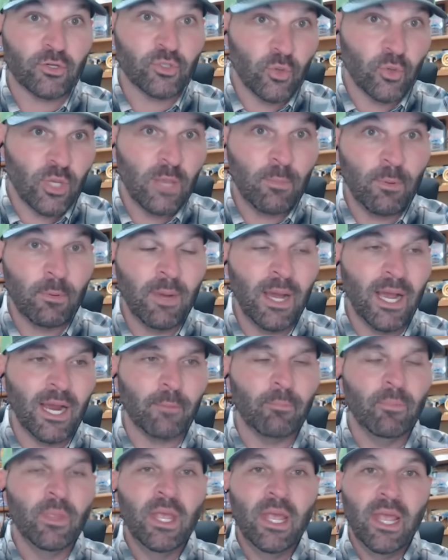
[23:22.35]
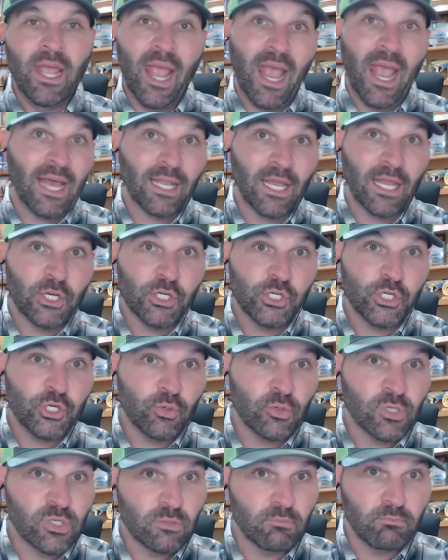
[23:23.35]
So keep in mind,
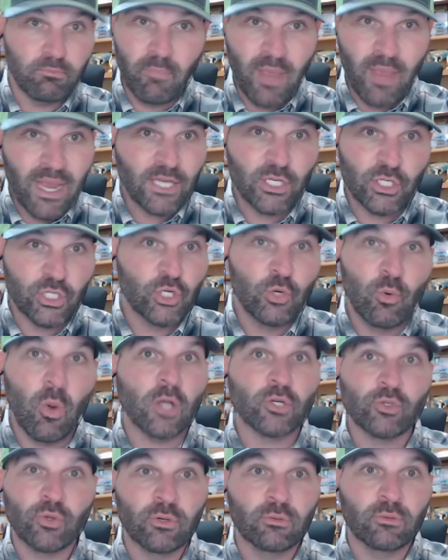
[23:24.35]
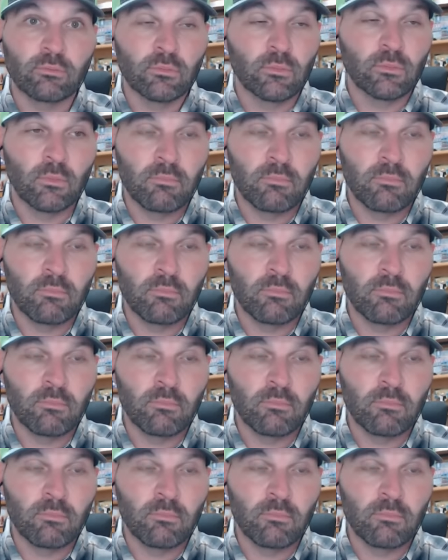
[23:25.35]
LSU makes $200